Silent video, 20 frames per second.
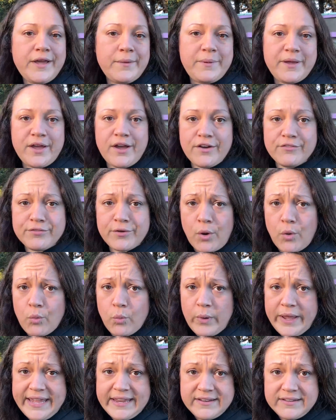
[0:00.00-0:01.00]
a bit of
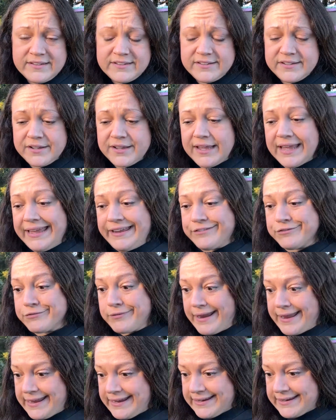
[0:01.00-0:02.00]
wind and
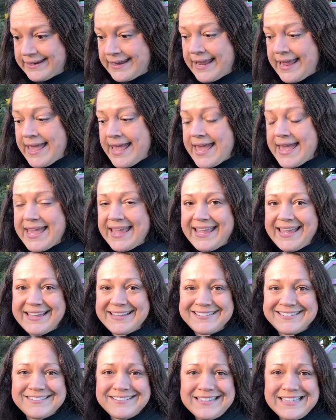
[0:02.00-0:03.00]
rain,
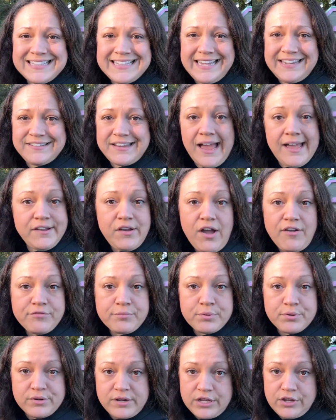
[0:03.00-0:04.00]
and they die off
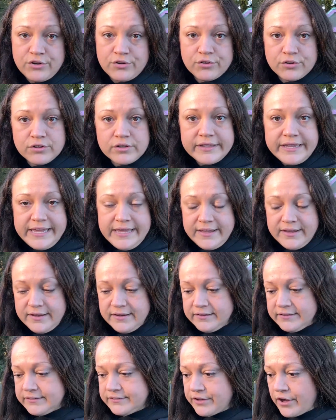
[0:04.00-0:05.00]
pretty early.
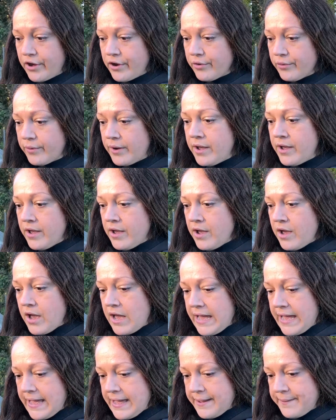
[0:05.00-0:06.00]
So
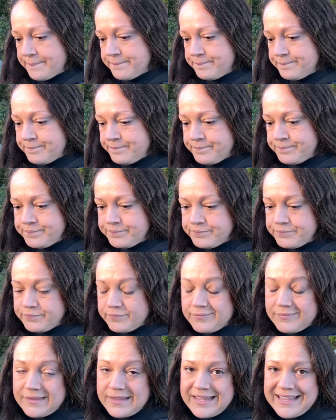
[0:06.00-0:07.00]

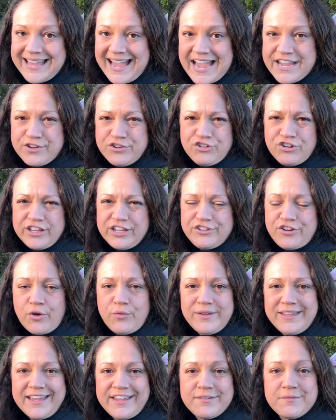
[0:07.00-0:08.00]
I usually
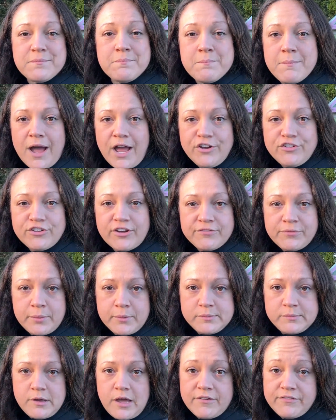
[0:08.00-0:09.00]
don't get much
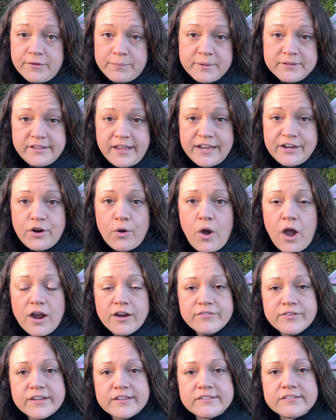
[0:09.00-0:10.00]
of a potato
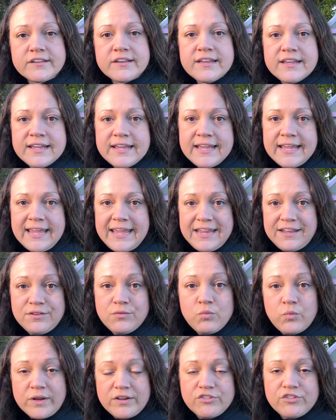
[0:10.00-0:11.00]
harvest
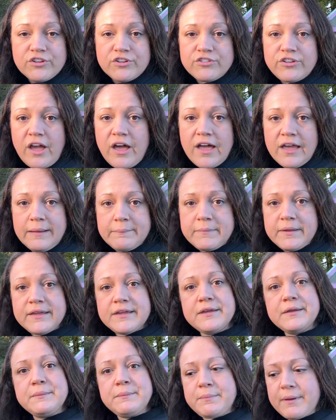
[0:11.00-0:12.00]
in winter time,
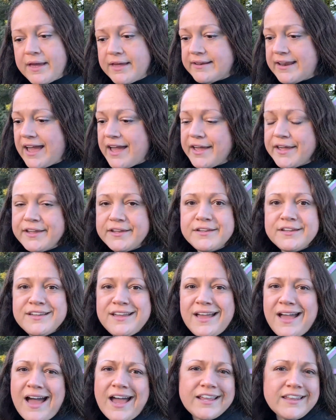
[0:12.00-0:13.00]
but I
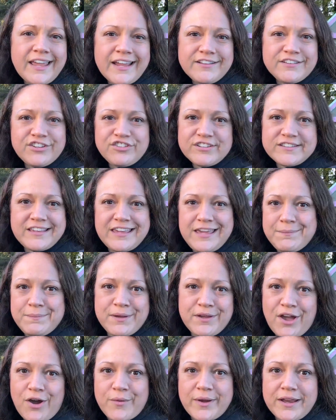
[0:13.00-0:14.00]
like to just keep
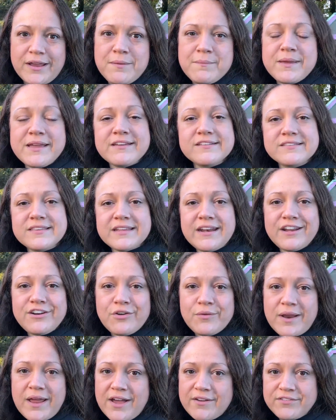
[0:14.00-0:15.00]
it going, because then I
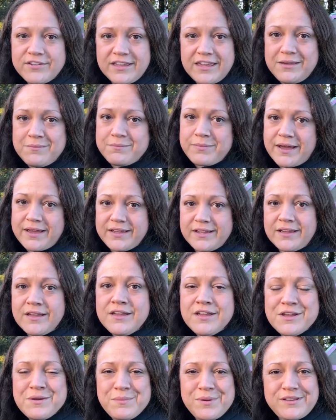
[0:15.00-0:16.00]
don't have to keep buying
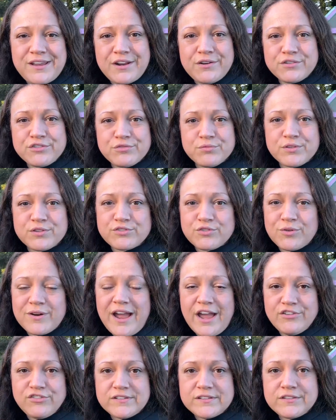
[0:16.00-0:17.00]
potatoes from the store.
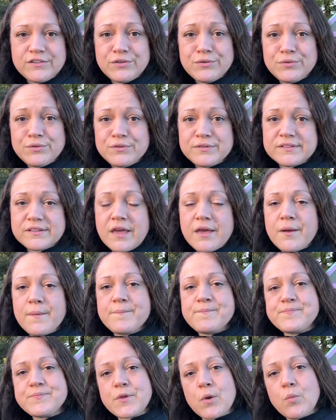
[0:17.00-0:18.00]
I just use
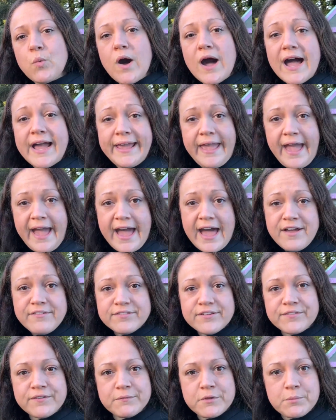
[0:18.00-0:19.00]
what I
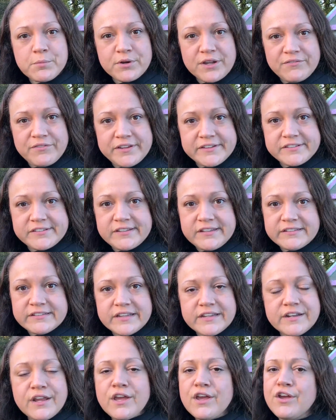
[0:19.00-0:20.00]
have from the previous
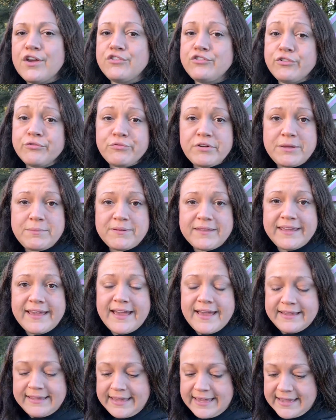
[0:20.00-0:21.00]
season to
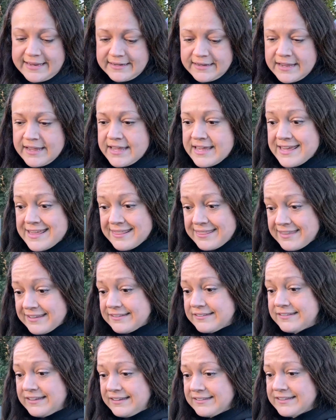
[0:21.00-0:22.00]
replant again. This
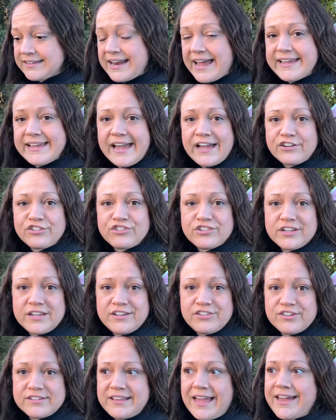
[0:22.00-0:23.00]
season I actually
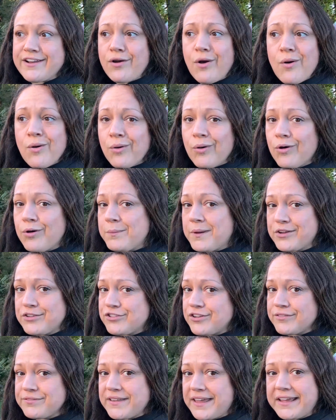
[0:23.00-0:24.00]
just had a whole
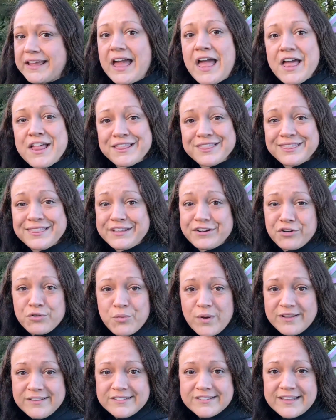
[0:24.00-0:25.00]
bunch of like little
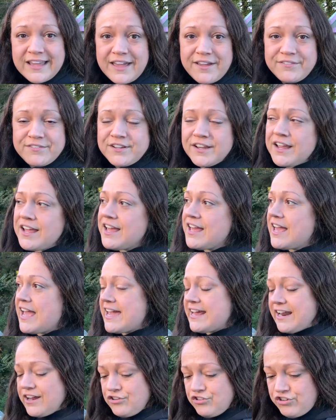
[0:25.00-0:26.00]
ones left,
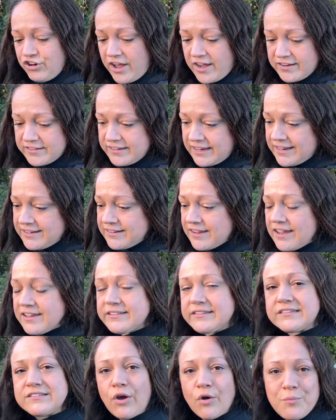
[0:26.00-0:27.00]
and I chucked in
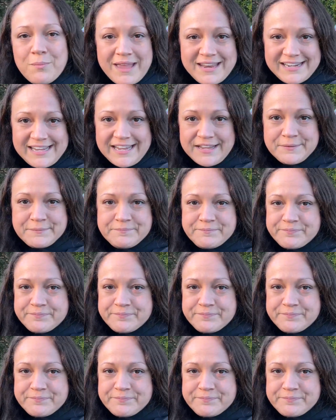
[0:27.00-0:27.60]
so many